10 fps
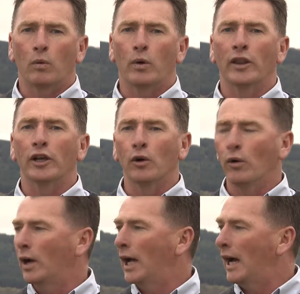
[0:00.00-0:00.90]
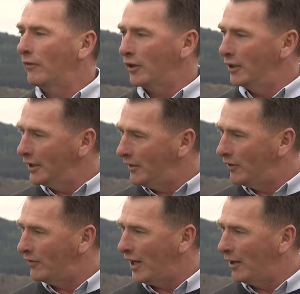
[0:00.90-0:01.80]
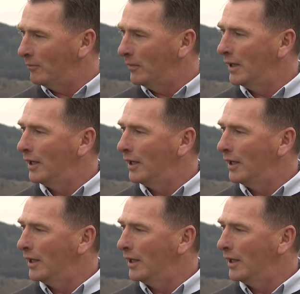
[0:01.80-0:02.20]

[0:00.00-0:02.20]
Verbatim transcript: where they go after they leave the farm.